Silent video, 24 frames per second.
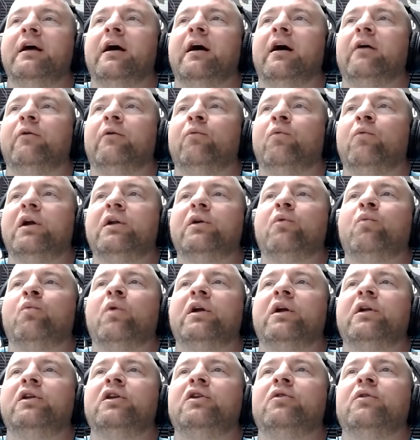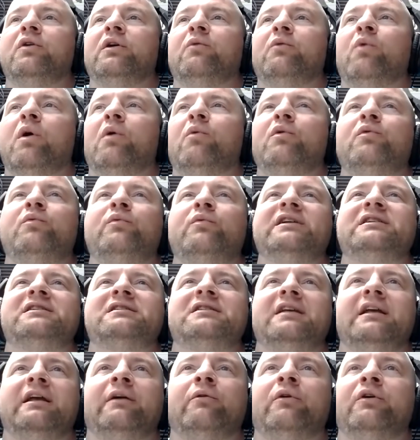What would we
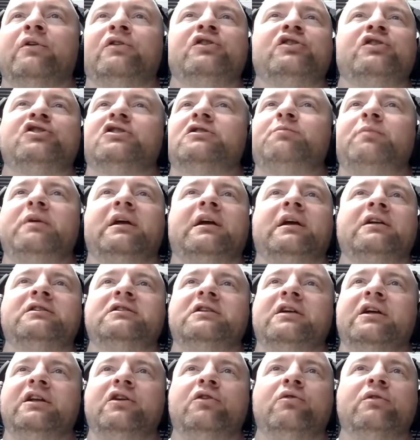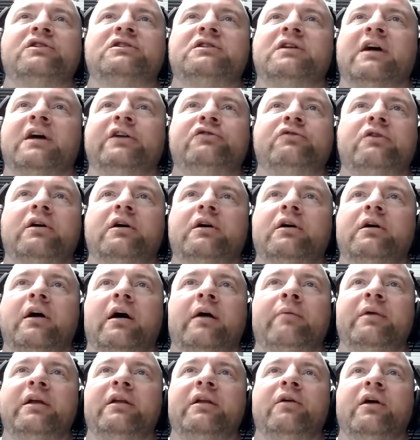see? Would it just be continuous tundra?
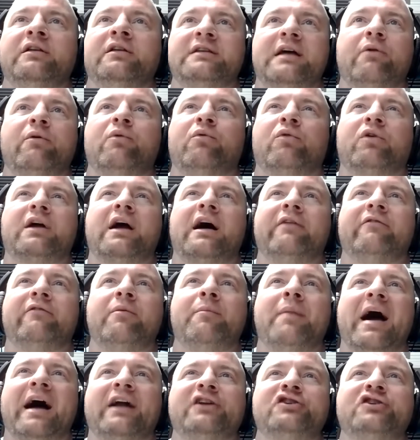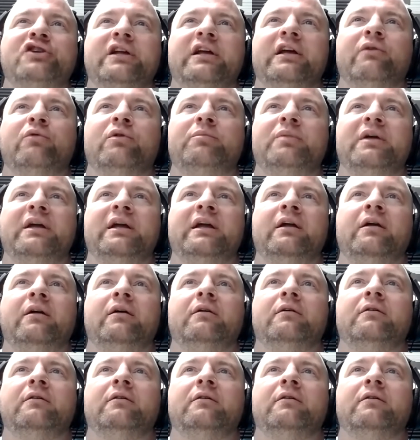Is that what we're kind of imagining it would be?